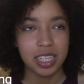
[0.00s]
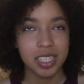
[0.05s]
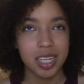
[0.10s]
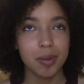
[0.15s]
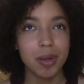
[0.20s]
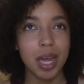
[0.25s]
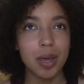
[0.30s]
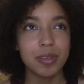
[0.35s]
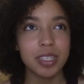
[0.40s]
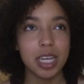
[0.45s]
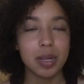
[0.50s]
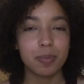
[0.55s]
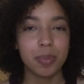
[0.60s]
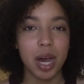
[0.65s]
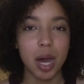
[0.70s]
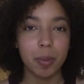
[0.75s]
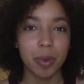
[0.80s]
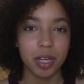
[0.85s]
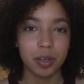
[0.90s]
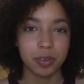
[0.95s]
sometimes in
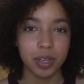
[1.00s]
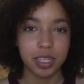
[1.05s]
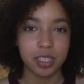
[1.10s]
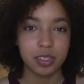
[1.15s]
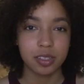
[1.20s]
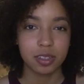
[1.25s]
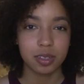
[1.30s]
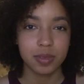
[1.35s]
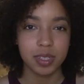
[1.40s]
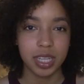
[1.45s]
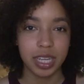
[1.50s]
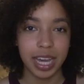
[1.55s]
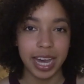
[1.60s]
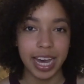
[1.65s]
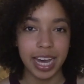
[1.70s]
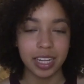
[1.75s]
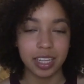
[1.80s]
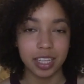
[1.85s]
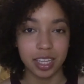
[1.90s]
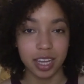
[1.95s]
public restrooms, they
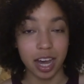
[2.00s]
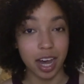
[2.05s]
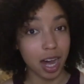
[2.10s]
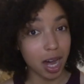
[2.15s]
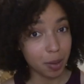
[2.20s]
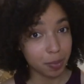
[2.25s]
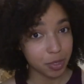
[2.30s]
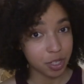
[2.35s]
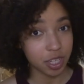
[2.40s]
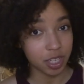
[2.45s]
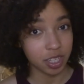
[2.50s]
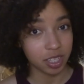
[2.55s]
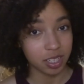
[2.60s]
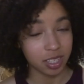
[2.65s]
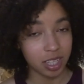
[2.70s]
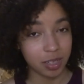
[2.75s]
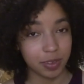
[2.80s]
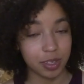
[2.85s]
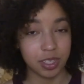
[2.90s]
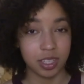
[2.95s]
had the
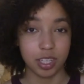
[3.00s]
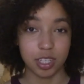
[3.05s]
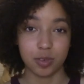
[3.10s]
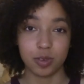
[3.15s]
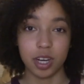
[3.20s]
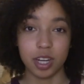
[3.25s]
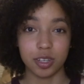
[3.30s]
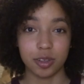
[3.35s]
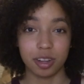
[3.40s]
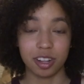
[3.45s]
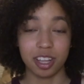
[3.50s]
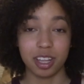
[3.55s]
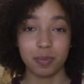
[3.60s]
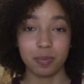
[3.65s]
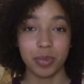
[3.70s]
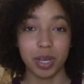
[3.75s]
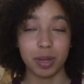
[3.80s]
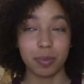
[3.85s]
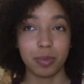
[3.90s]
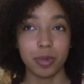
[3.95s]
option of using a squat toilet,
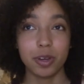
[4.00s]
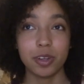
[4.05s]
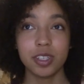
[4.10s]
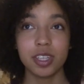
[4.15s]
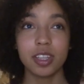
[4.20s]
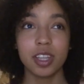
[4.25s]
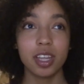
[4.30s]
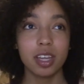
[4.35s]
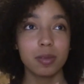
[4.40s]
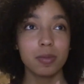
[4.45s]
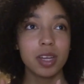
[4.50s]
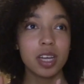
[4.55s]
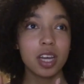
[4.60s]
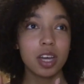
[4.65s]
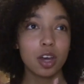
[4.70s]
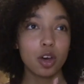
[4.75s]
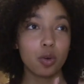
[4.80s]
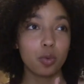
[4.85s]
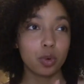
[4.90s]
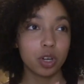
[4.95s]
but most of them
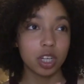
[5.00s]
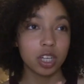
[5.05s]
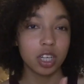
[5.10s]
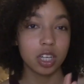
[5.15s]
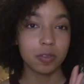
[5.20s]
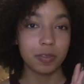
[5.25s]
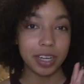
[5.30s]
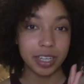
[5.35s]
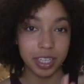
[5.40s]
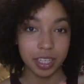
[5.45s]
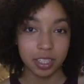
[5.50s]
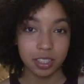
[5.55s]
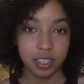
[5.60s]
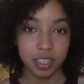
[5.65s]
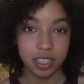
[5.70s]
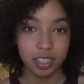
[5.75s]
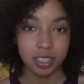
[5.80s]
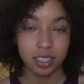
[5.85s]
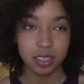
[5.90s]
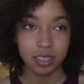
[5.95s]
were
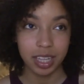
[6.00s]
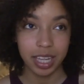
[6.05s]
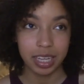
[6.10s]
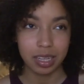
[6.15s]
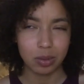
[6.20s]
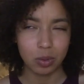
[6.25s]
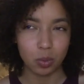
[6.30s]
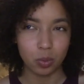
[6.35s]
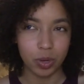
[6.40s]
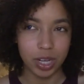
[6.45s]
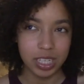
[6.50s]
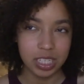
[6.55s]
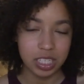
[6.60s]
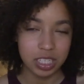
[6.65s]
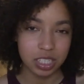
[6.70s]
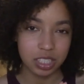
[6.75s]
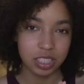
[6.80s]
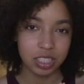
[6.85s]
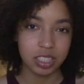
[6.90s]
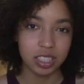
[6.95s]
regular, like,
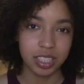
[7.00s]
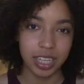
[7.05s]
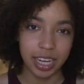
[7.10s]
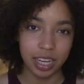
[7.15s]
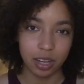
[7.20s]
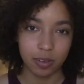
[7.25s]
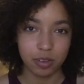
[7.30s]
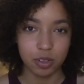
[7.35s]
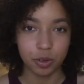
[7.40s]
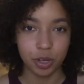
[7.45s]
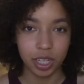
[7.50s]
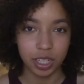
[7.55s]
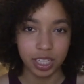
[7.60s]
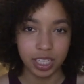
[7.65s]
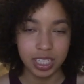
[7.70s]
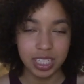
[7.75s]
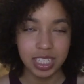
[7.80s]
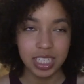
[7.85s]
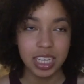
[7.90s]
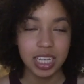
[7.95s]
Western kind of
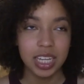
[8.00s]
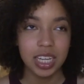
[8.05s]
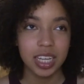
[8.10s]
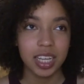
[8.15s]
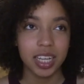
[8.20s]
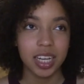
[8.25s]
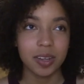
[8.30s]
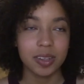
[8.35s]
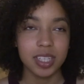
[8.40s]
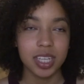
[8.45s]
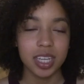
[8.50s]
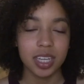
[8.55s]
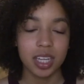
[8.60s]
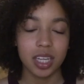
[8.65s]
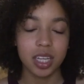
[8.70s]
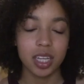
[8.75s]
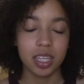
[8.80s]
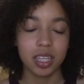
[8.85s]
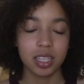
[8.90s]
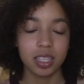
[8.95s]
toilets. And I was like,
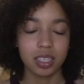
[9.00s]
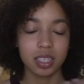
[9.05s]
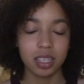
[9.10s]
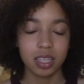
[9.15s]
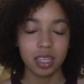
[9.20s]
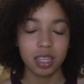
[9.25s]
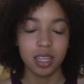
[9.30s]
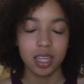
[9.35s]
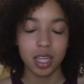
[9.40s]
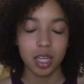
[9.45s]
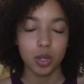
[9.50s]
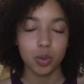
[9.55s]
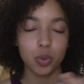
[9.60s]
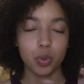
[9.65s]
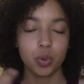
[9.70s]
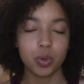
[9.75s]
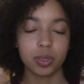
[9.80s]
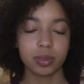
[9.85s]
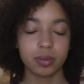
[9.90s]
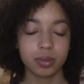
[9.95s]

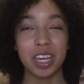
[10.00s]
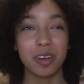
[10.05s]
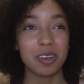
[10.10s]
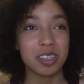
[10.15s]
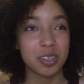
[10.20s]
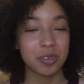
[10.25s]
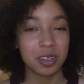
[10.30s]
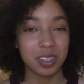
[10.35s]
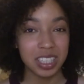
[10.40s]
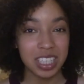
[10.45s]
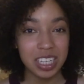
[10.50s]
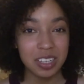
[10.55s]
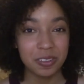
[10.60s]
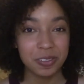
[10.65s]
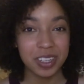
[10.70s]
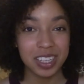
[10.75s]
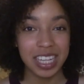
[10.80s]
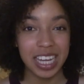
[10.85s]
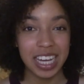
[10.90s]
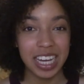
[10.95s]
it was a
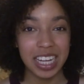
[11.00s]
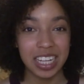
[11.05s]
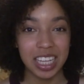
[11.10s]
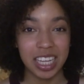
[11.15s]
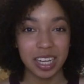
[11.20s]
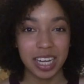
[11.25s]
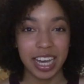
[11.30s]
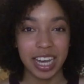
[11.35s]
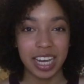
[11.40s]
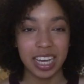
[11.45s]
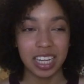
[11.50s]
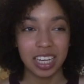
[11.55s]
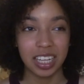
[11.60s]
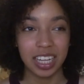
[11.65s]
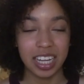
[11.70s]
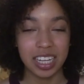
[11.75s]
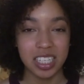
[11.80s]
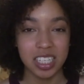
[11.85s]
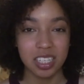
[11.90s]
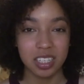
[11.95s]
relief that they had
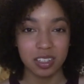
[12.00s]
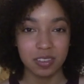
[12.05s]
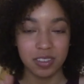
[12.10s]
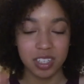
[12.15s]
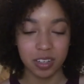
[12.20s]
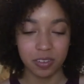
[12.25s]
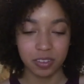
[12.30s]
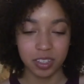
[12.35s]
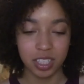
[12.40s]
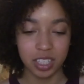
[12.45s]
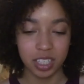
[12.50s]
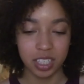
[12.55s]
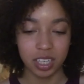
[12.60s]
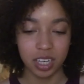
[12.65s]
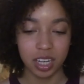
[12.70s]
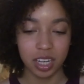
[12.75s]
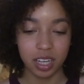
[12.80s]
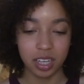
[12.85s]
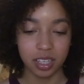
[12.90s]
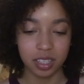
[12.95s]
lots of different,